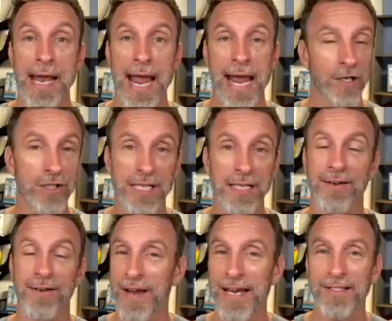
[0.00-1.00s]
And you're sitting there
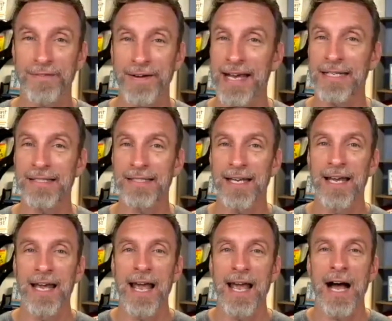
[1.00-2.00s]
face to face.
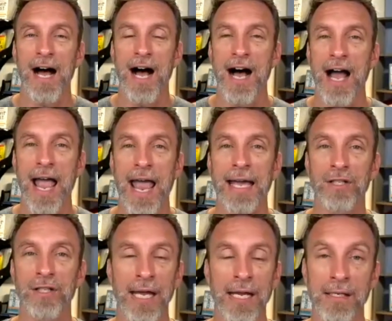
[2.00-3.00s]
Uh, and,
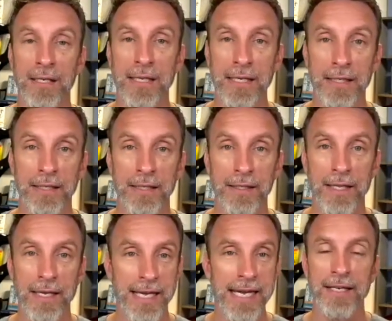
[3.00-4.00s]
and the, the
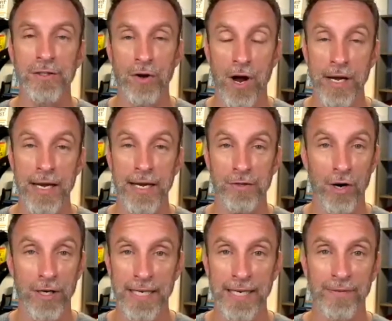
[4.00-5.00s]
heat is on, and it's
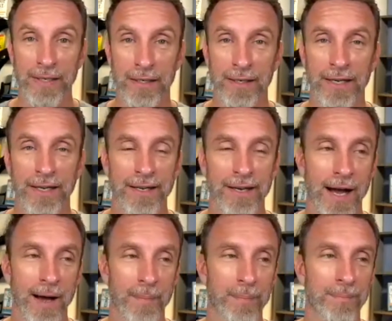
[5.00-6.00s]
hard to even
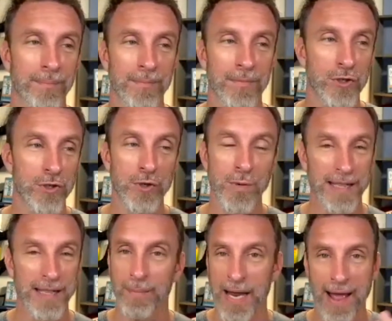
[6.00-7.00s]
uh, do
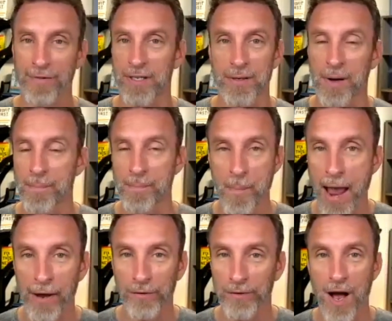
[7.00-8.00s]
anything but have a, a
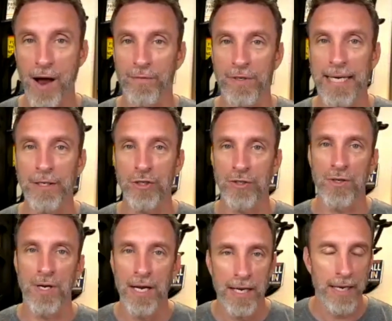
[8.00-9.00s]
mild conversation.
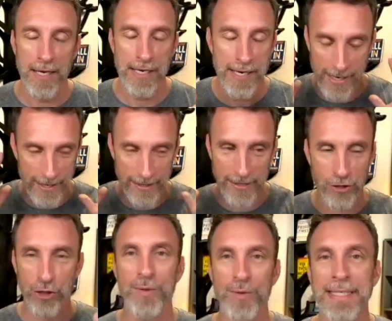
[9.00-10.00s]
It's just
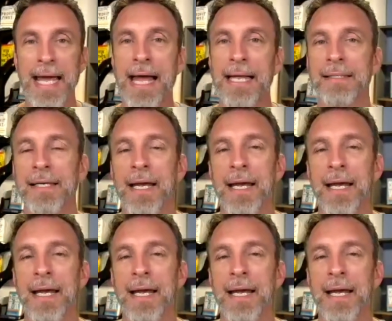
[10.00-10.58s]
too intense.